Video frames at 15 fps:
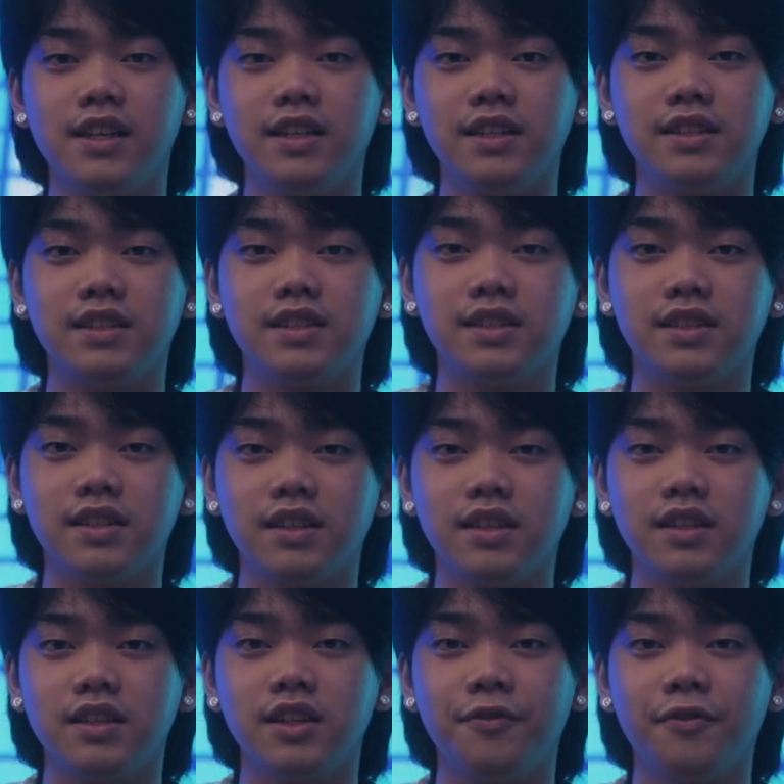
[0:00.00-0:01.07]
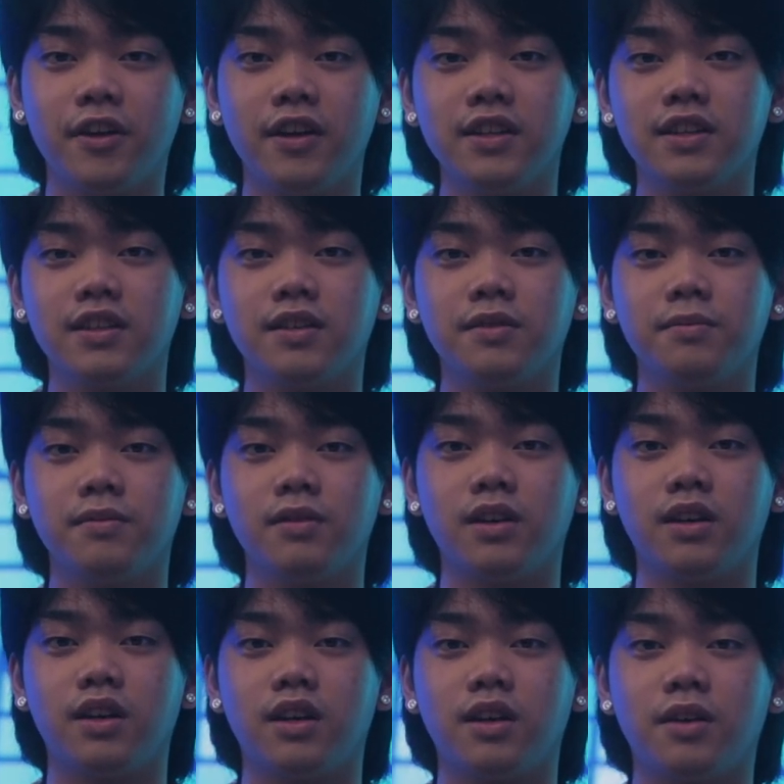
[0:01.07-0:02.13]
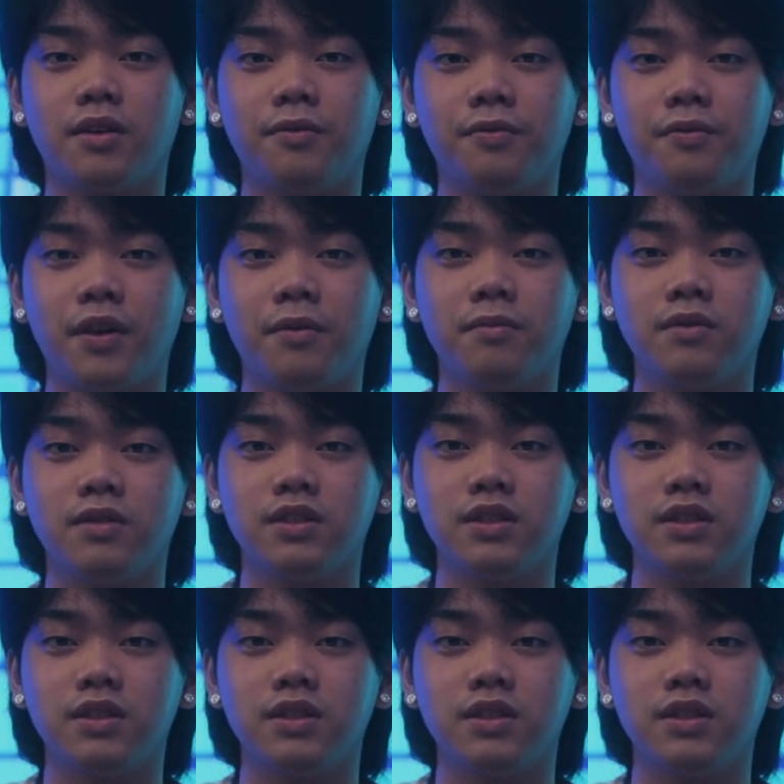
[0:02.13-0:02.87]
is different um, from